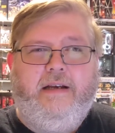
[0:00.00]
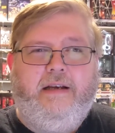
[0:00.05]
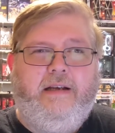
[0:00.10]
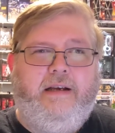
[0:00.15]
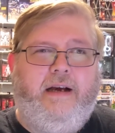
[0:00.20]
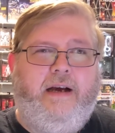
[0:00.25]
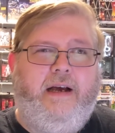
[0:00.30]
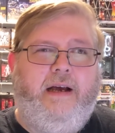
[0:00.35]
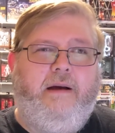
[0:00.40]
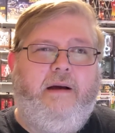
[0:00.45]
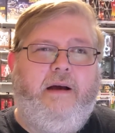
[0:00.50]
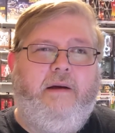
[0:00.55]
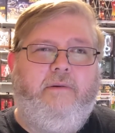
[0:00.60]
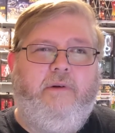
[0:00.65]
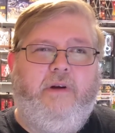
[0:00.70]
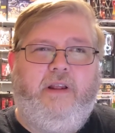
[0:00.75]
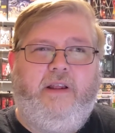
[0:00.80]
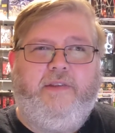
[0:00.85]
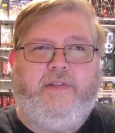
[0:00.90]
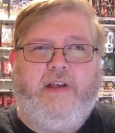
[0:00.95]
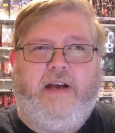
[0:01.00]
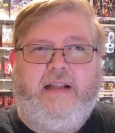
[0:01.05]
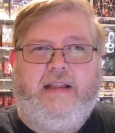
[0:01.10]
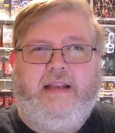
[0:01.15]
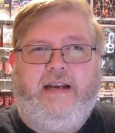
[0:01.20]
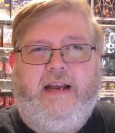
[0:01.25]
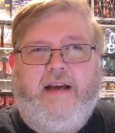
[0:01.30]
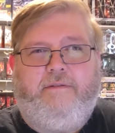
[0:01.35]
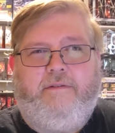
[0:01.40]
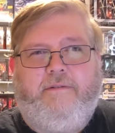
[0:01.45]
I really thought
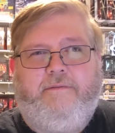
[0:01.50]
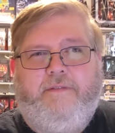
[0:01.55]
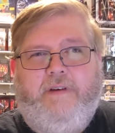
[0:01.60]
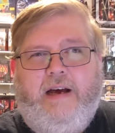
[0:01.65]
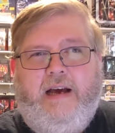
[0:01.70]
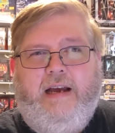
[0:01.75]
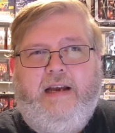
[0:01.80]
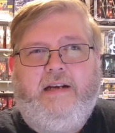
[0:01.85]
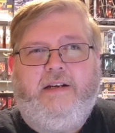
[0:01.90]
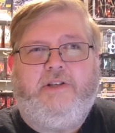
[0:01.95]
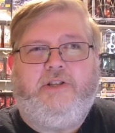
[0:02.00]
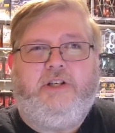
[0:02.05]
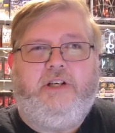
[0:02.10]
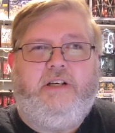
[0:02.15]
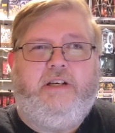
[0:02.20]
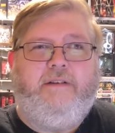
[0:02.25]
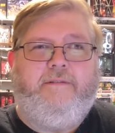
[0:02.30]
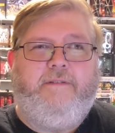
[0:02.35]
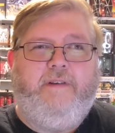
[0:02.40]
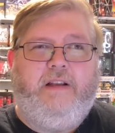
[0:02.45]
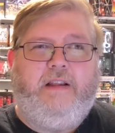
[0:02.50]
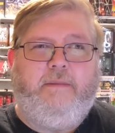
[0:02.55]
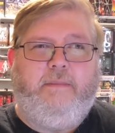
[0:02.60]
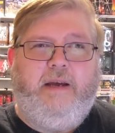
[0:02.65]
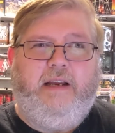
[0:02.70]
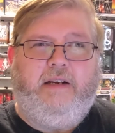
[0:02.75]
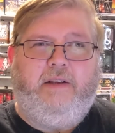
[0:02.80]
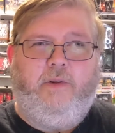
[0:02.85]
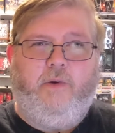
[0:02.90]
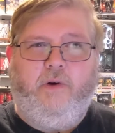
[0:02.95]
they'd have a fight. She'd defeat the
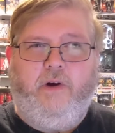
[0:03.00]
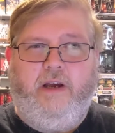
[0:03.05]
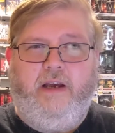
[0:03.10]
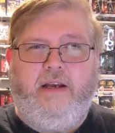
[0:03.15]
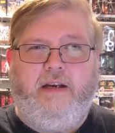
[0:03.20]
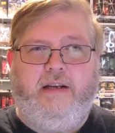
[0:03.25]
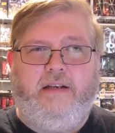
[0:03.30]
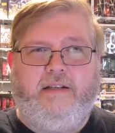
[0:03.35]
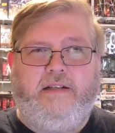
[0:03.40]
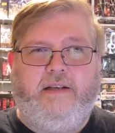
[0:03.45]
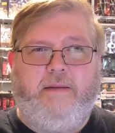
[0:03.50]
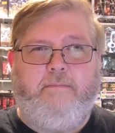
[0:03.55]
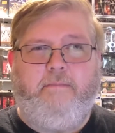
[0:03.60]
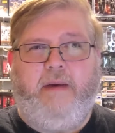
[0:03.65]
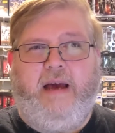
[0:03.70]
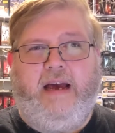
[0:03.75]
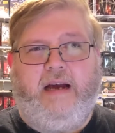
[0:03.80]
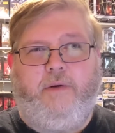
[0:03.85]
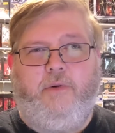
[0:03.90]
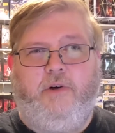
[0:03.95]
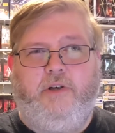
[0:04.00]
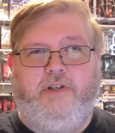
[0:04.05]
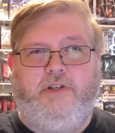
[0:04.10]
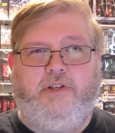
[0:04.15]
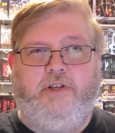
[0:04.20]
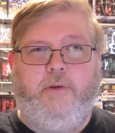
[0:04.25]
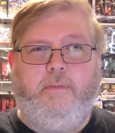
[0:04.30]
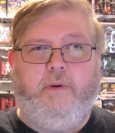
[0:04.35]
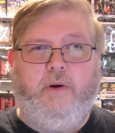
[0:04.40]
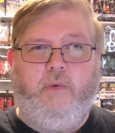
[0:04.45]
Mandalorian in some backward,
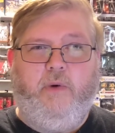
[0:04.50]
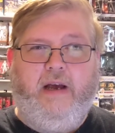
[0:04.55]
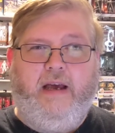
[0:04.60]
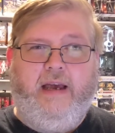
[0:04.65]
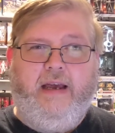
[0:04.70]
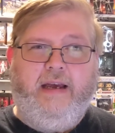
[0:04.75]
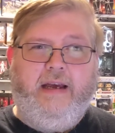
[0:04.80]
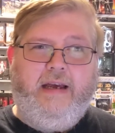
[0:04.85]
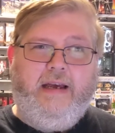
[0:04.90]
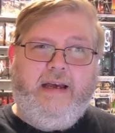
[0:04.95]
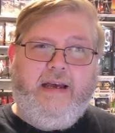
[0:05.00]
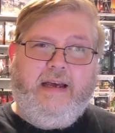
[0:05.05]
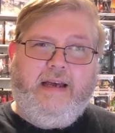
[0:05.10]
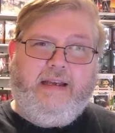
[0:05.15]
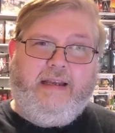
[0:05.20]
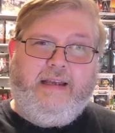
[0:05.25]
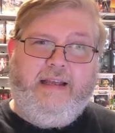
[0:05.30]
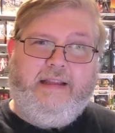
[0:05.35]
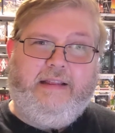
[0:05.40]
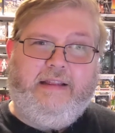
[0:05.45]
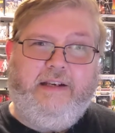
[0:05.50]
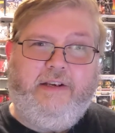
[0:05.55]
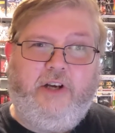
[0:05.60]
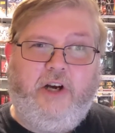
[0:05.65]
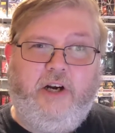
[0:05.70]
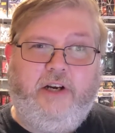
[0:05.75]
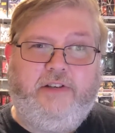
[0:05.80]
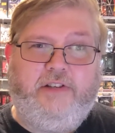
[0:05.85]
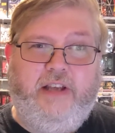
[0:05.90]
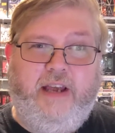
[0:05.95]
stupid way, get the
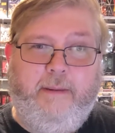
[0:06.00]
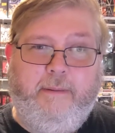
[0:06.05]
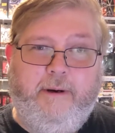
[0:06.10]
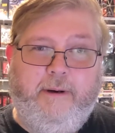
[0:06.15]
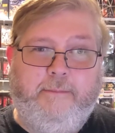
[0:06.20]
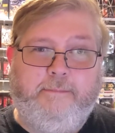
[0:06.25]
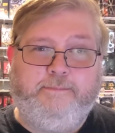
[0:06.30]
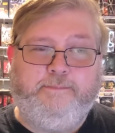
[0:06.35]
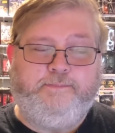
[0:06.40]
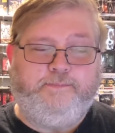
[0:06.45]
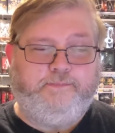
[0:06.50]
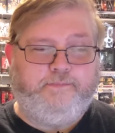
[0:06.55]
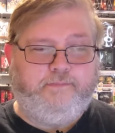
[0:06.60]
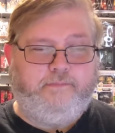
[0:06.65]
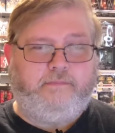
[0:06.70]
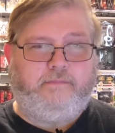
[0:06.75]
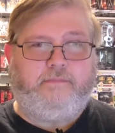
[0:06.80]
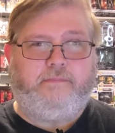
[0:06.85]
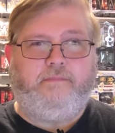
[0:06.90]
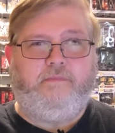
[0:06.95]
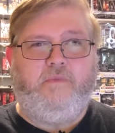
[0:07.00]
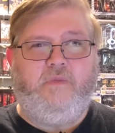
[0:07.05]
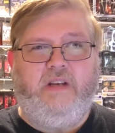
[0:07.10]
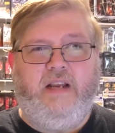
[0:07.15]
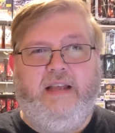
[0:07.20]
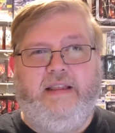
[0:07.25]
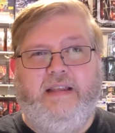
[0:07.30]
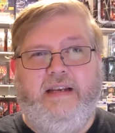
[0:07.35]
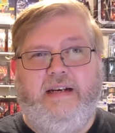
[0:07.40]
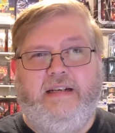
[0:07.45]
darksaber,
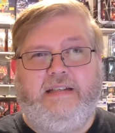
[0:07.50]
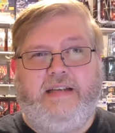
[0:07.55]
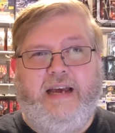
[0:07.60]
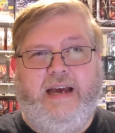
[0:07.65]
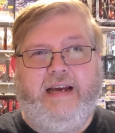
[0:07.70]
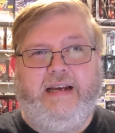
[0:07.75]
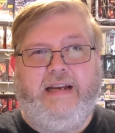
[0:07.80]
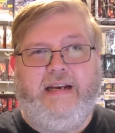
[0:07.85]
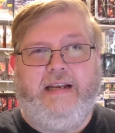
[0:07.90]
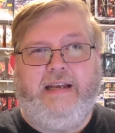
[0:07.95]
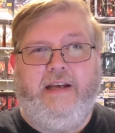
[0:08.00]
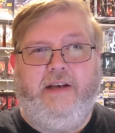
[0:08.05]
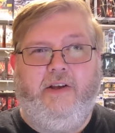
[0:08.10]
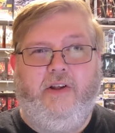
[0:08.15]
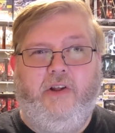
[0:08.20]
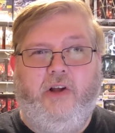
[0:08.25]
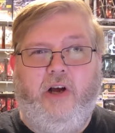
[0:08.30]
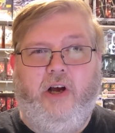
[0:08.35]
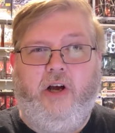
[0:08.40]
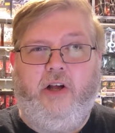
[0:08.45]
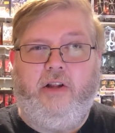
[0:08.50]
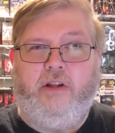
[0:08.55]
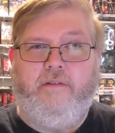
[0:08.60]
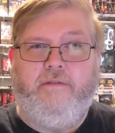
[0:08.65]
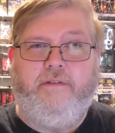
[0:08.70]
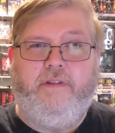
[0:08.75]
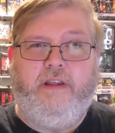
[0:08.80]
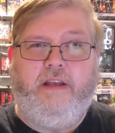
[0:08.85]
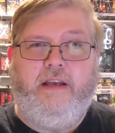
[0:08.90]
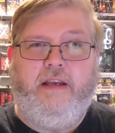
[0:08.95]
and then attack and kill all of
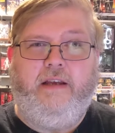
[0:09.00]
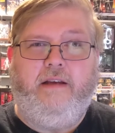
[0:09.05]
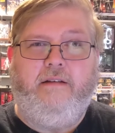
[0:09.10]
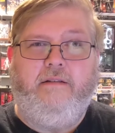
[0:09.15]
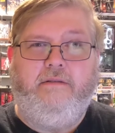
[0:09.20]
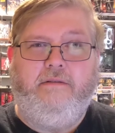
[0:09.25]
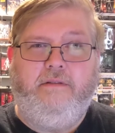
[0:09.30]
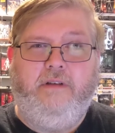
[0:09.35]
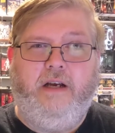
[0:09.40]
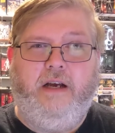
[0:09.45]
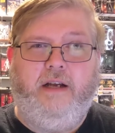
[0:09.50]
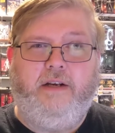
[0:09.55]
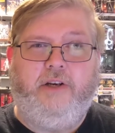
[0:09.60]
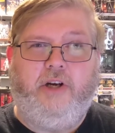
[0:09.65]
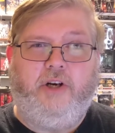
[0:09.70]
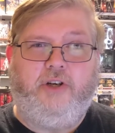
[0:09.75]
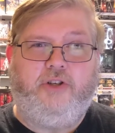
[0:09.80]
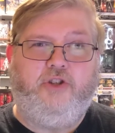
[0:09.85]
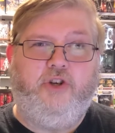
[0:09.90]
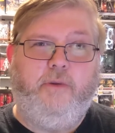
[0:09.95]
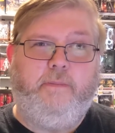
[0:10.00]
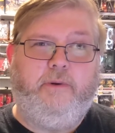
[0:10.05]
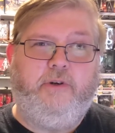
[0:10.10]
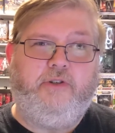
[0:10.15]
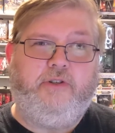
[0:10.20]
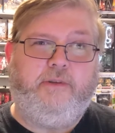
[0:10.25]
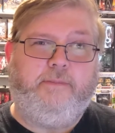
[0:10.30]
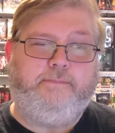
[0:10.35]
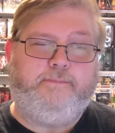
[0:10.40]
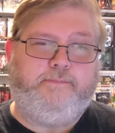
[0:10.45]
the dark
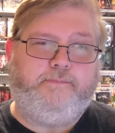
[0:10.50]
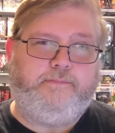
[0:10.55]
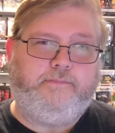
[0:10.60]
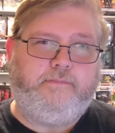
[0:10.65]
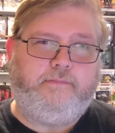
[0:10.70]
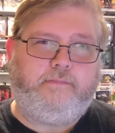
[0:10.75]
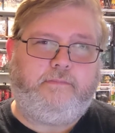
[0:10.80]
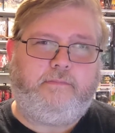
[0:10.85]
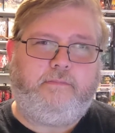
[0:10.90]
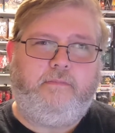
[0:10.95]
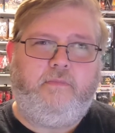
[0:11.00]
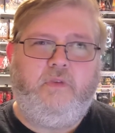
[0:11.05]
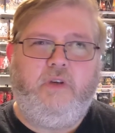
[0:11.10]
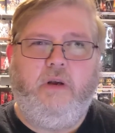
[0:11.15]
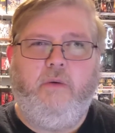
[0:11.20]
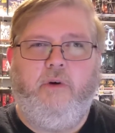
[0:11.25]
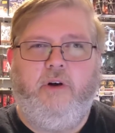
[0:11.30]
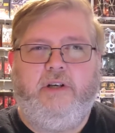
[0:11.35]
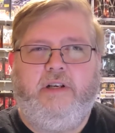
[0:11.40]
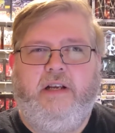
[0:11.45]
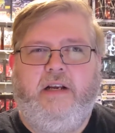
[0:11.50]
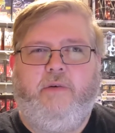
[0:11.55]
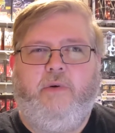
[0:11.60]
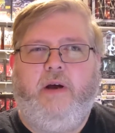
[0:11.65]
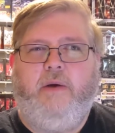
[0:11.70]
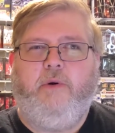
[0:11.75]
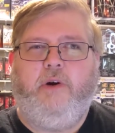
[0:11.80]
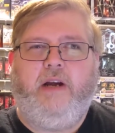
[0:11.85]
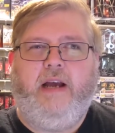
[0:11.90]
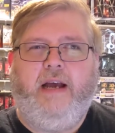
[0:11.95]
troopers. Well, it didn't
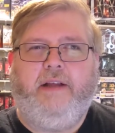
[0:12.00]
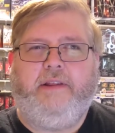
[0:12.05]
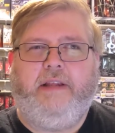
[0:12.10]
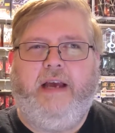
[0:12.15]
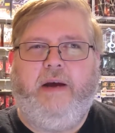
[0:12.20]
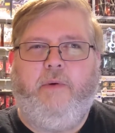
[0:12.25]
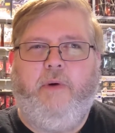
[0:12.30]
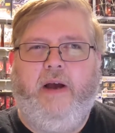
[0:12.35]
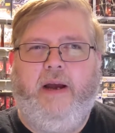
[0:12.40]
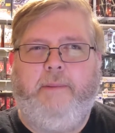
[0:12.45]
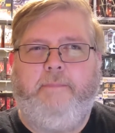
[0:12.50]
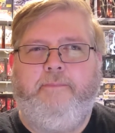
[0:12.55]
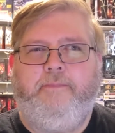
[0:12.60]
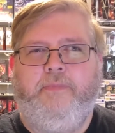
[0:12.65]
quite work out that way.